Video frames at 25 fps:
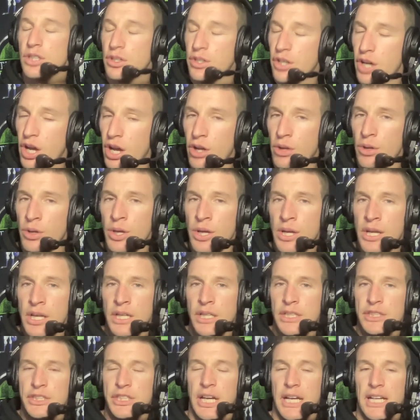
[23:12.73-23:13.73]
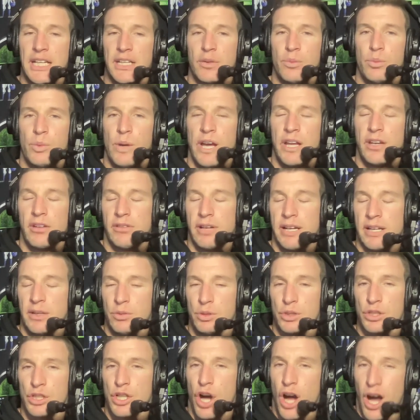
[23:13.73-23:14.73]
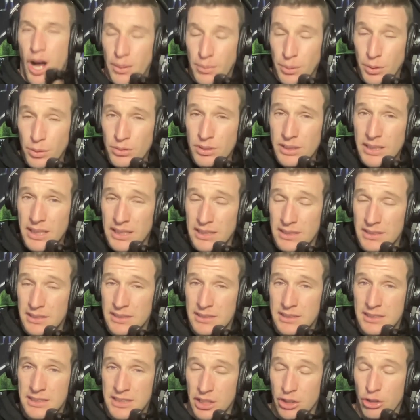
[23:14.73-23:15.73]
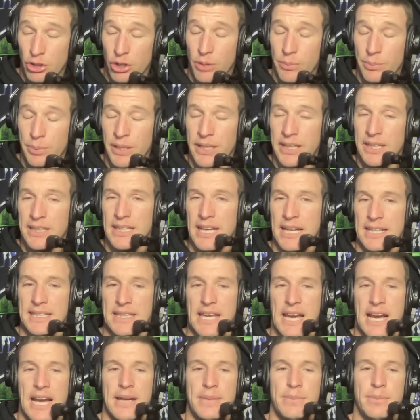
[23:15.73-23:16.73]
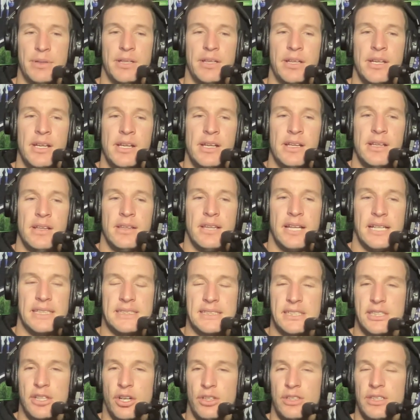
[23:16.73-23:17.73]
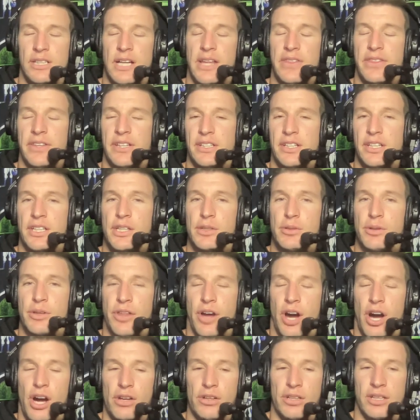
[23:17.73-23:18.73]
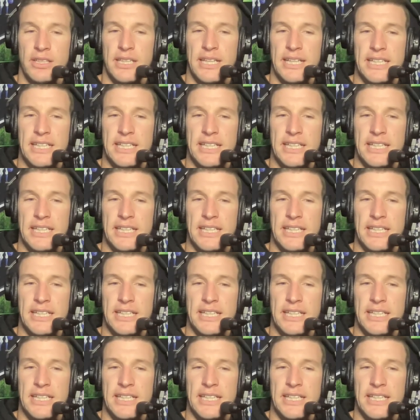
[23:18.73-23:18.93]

I know Jacob Wiedering was hobbled considerably in that game, but that's got nothing to do with Hogan.